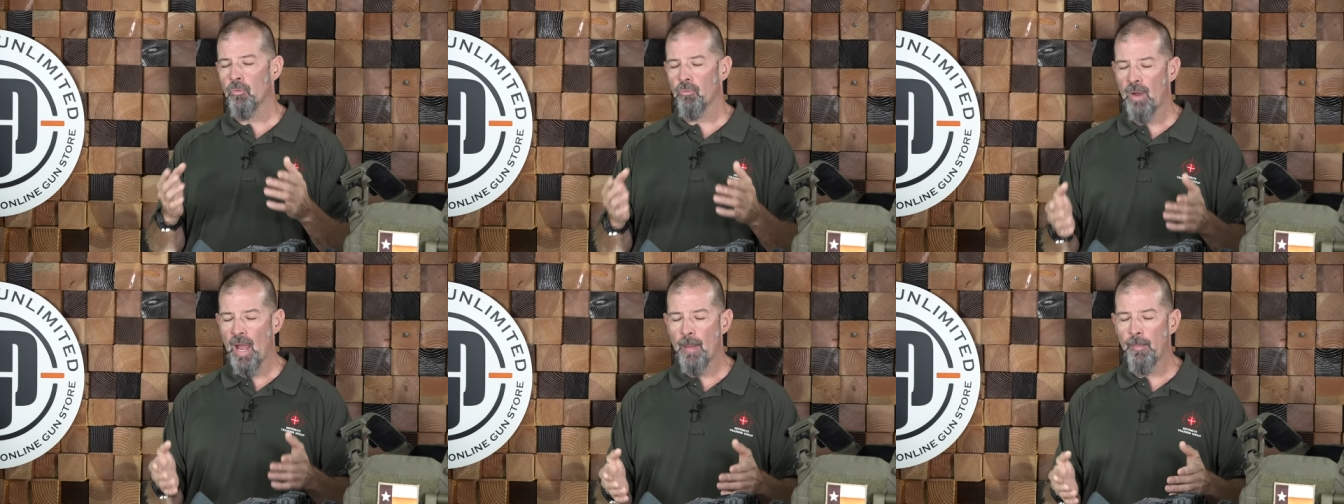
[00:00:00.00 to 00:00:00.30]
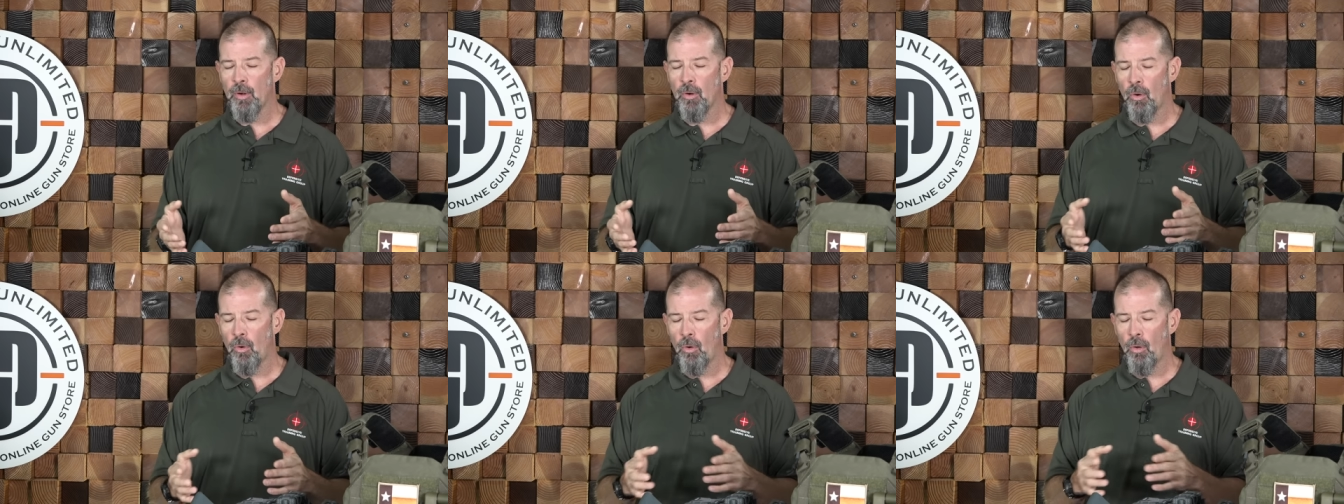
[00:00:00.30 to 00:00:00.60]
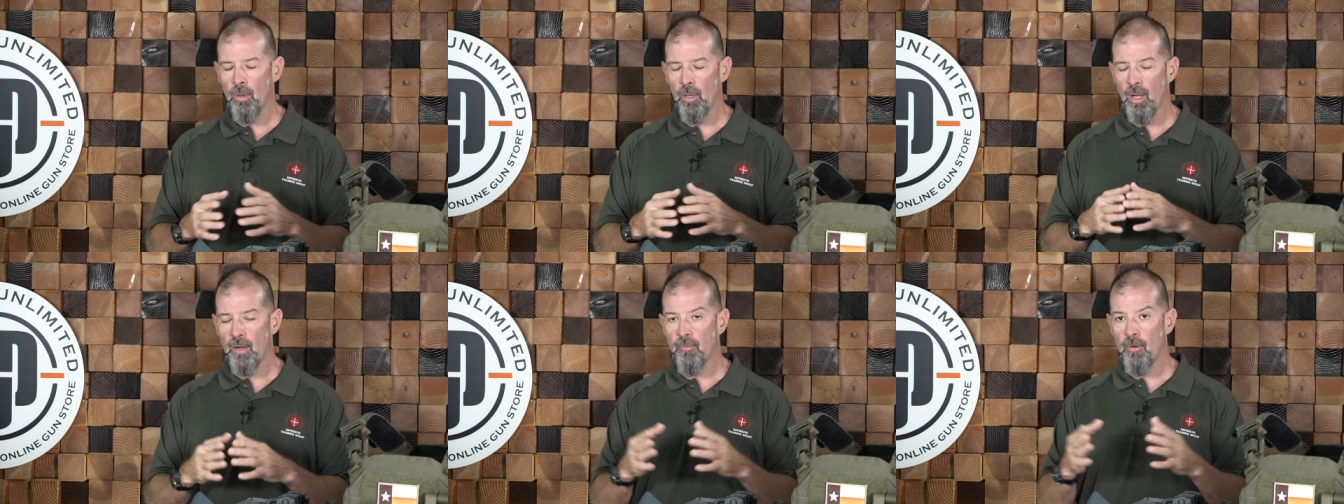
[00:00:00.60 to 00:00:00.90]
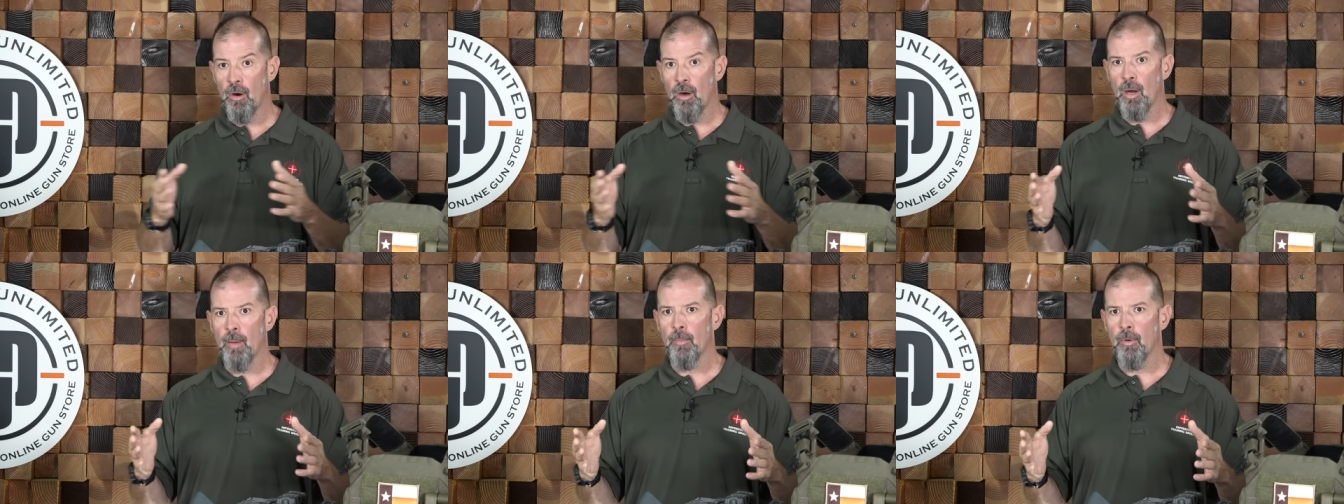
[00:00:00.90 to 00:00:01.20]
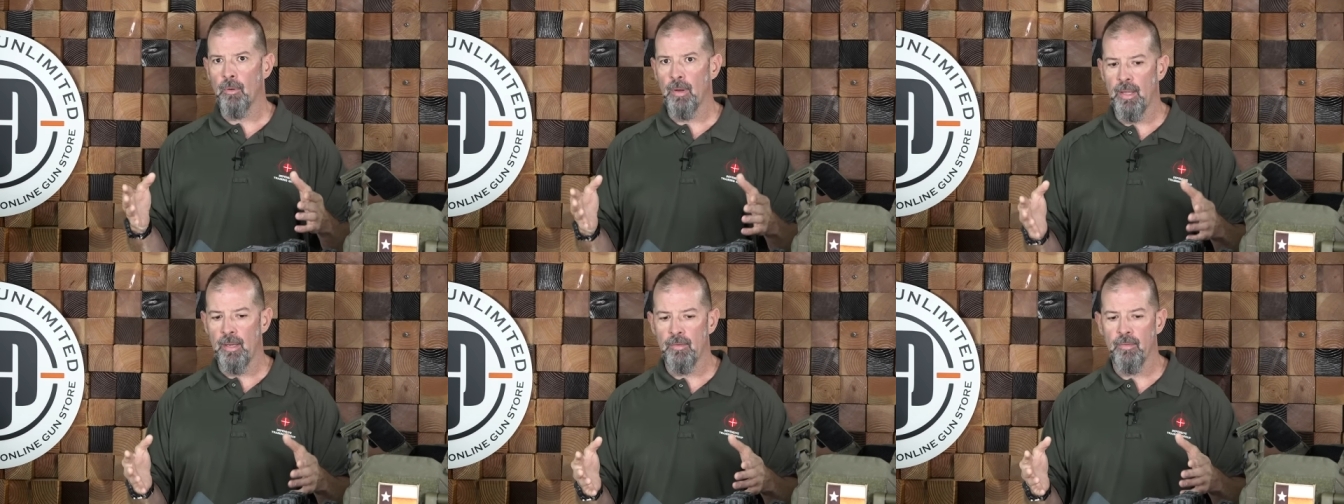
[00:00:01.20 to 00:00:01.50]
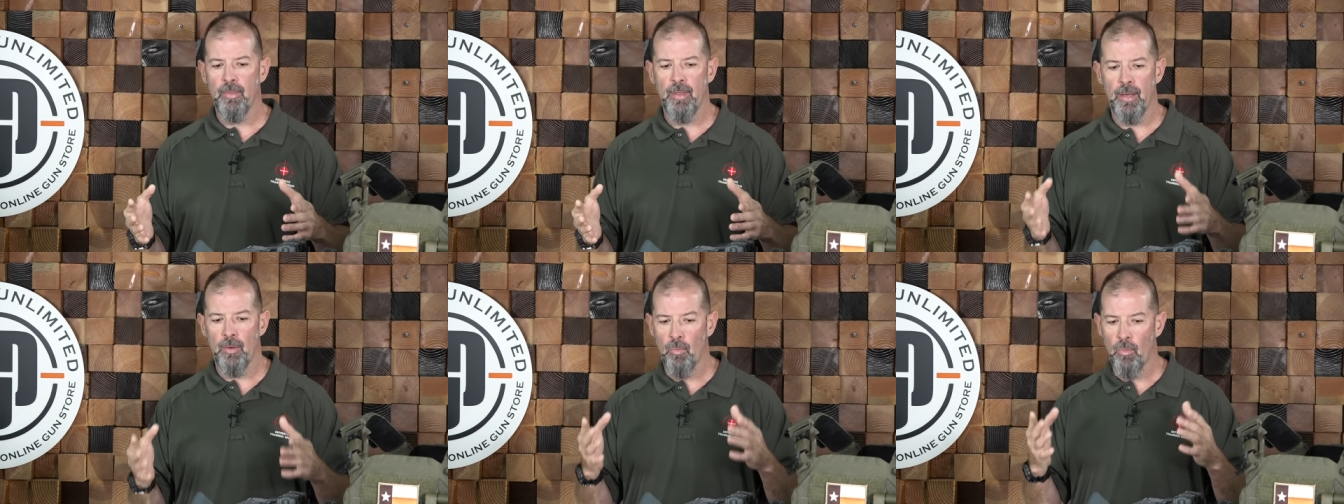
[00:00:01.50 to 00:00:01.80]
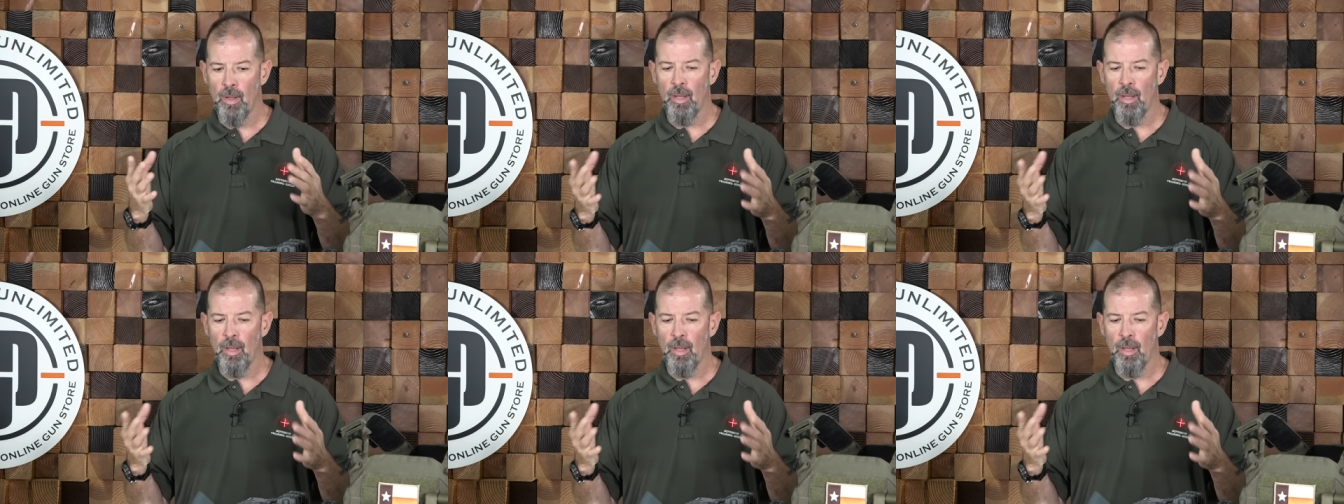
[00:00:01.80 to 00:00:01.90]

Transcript: the rabbit hole of armor and think,